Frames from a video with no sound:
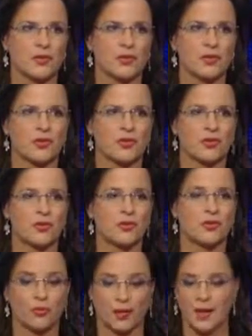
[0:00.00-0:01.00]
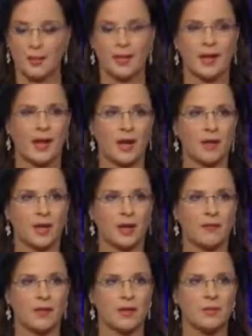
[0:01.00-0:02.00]
So should you grab it now ahead
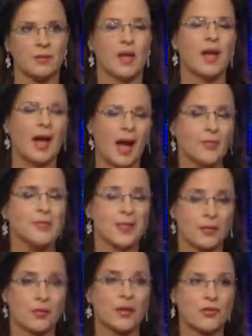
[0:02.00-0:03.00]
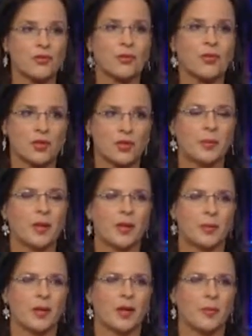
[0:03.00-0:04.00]
of the interest? I'm saying interest rates could be
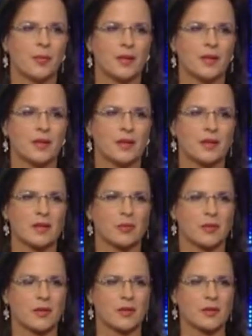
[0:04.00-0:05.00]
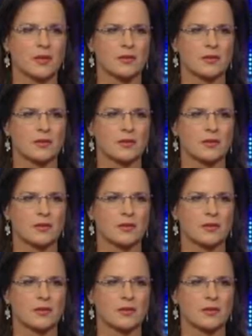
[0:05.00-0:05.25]
going up within the next couple of years.